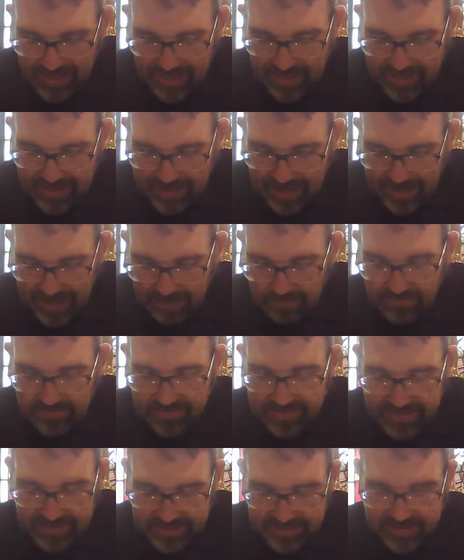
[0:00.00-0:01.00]
In the name of
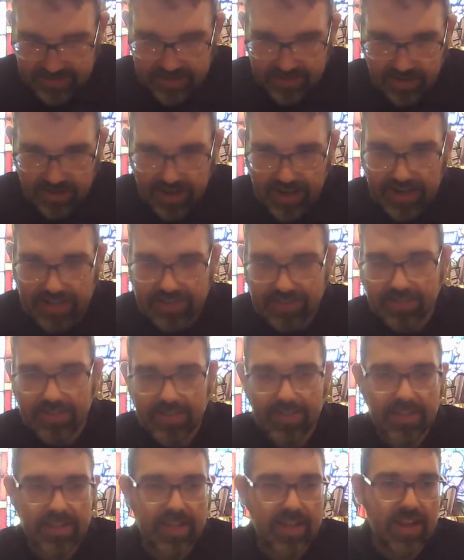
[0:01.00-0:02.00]
Jesus
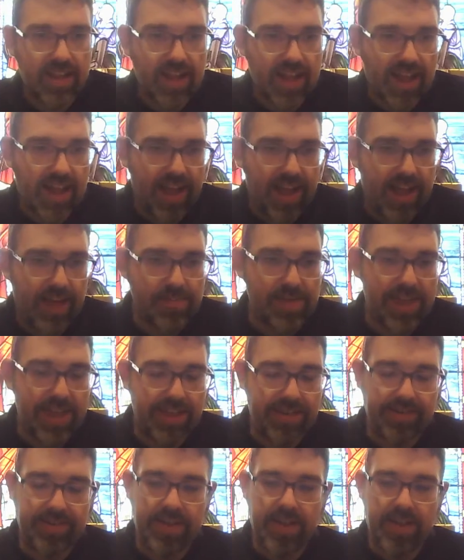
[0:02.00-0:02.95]
Christ, amen.